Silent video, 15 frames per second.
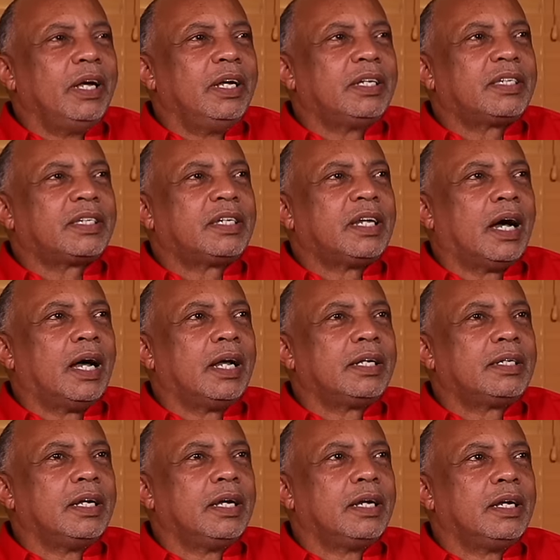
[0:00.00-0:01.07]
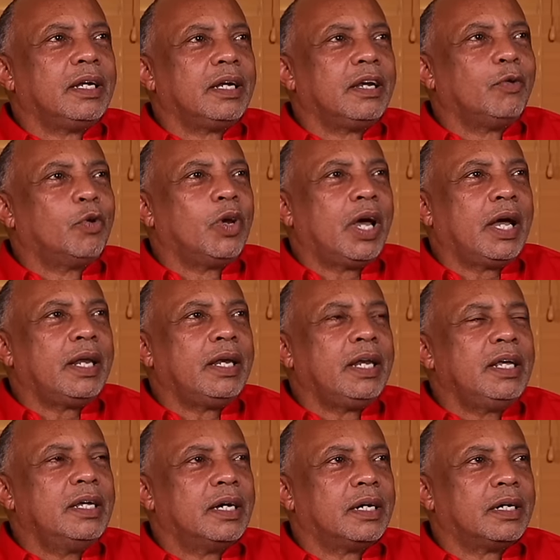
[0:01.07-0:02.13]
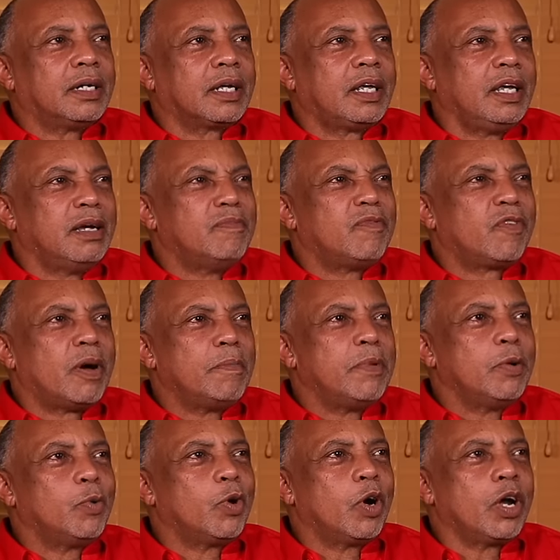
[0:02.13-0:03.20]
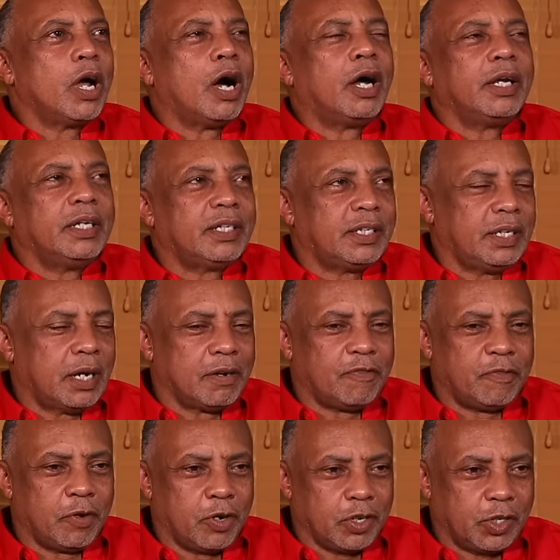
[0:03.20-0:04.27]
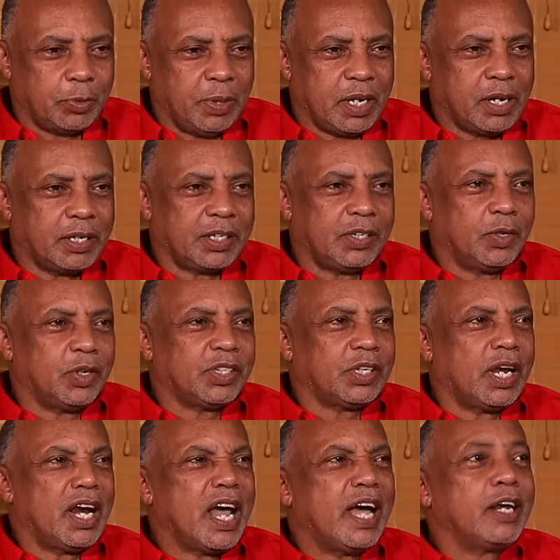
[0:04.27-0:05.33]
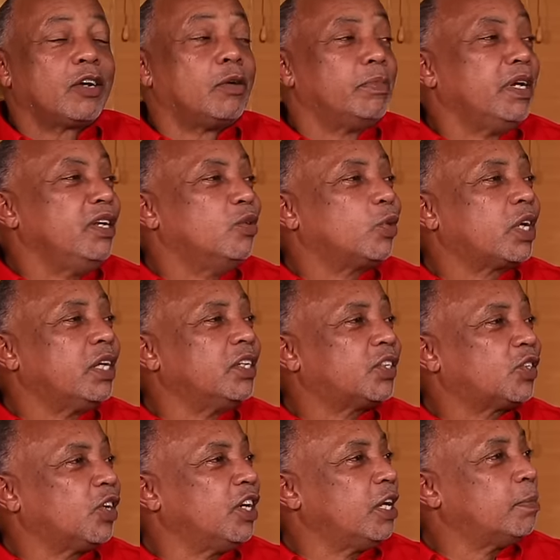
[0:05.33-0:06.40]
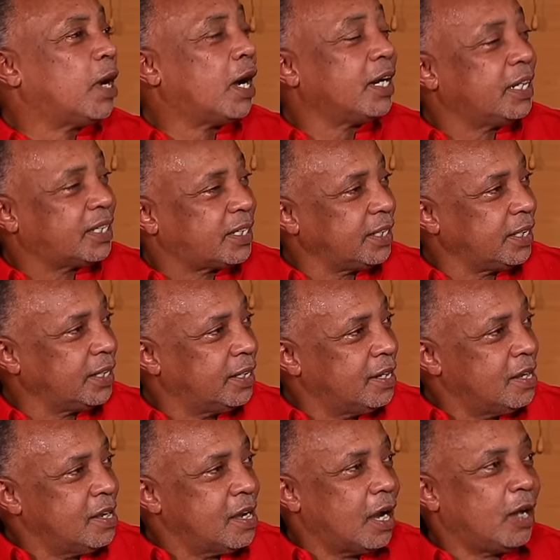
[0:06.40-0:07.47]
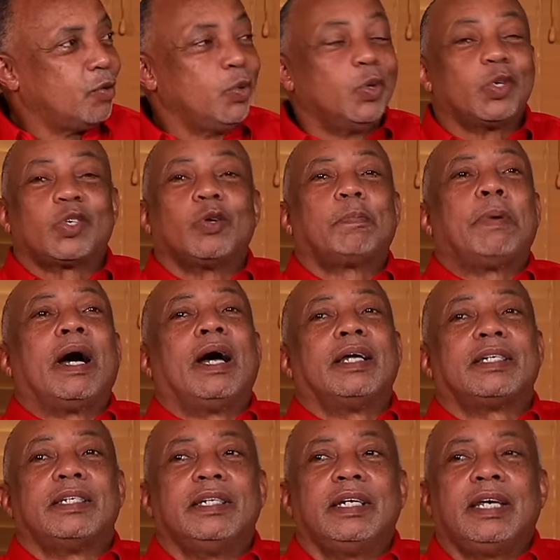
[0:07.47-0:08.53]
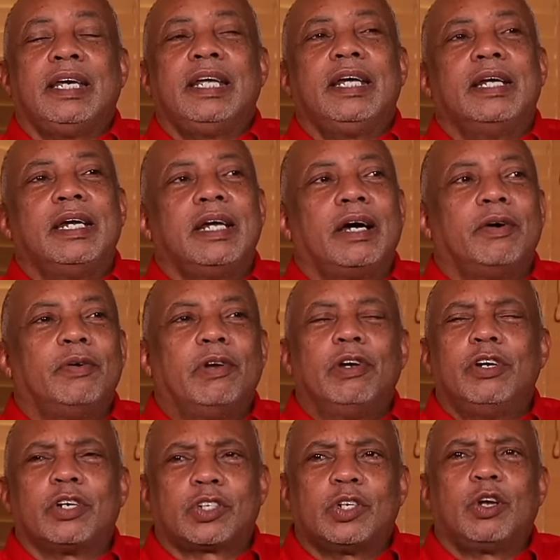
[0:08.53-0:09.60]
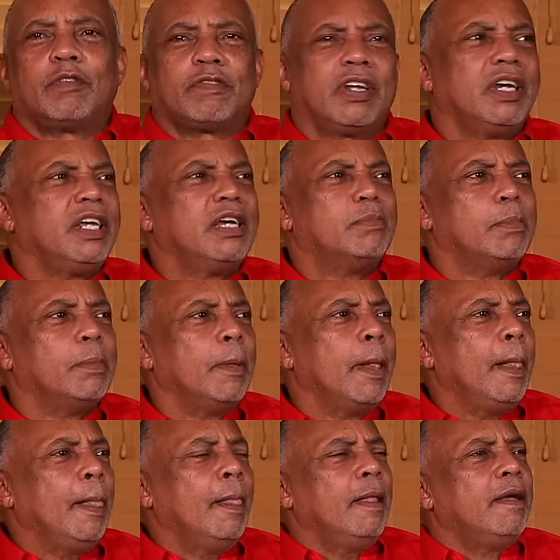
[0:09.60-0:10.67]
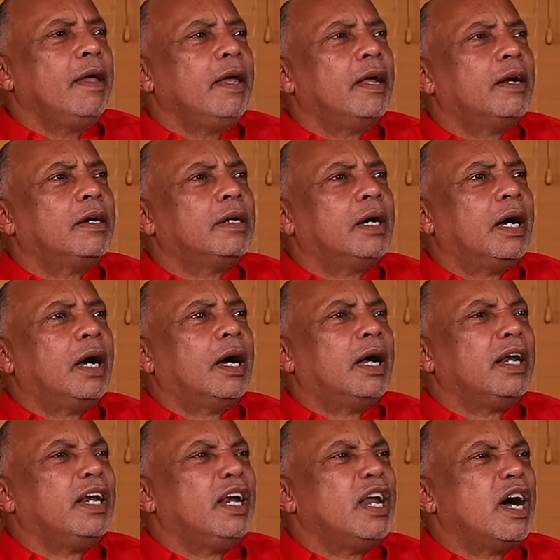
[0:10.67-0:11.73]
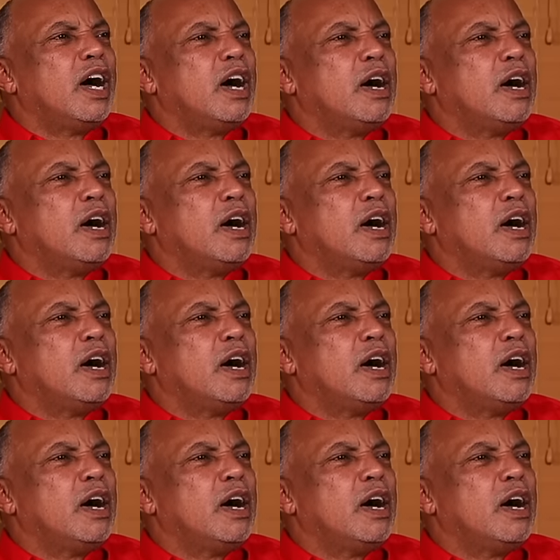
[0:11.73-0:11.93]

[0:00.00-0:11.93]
it started, the whole idea came from the word Odyssey at first, because there was a nightclub in New Kingston named Odyssey, and we used to pass it daily, and we just loved the name, you know, and